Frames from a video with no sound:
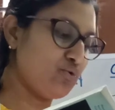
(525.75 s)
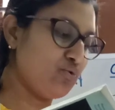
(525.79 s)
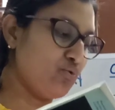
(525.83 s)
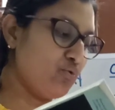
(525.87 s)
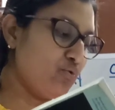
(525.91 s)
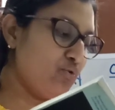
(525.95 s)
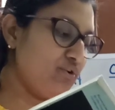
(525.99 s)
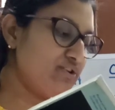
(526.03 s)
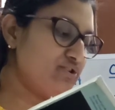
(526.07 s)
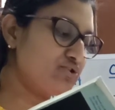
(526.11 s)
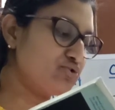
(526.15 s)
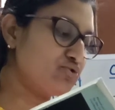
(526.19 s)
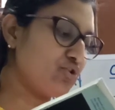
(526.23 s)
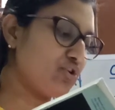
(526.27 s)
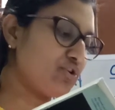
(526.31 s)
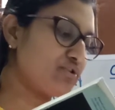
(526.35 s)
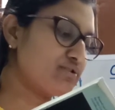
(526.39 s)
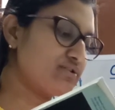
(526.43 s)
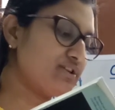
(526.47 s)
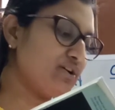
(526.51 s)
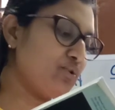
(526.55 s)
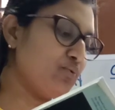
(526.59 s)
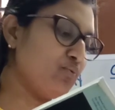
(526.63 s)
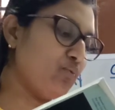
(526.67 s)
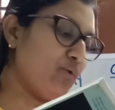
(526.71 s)
which
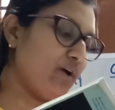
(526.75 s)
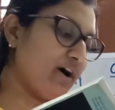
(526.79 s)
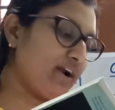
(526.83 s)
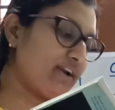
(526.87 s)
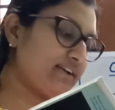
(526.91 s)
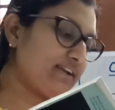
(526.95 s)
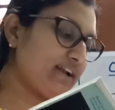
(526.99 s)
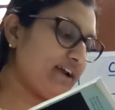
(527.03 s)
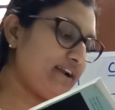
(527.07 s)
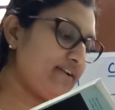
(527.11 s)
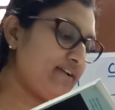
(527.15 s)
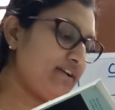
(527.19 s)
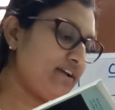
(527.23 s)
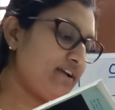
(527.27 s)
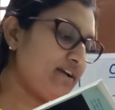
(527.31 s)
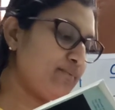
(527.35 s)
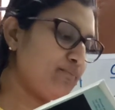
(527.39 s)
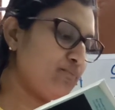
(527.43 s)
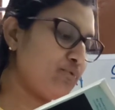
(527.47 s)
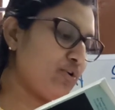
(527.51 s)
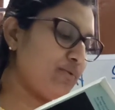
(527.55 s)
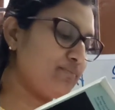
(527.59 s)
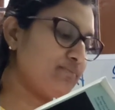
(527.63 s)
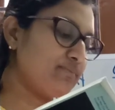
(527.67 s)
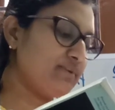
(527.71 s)
draws the water
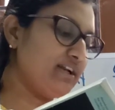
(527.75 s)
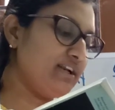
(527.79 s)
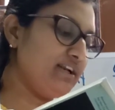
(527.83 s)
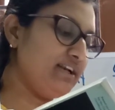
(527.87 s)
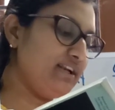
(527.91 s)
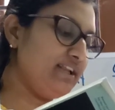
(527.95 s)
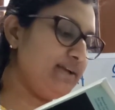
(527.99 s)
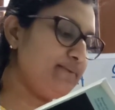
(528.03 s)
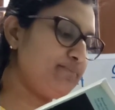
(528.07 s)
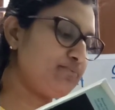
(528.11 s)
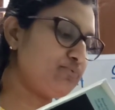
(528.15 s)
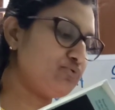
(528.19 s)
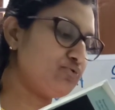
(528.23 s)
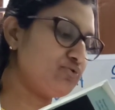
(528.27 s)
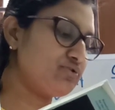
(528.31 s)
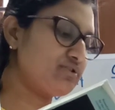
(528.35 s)
from the leaf to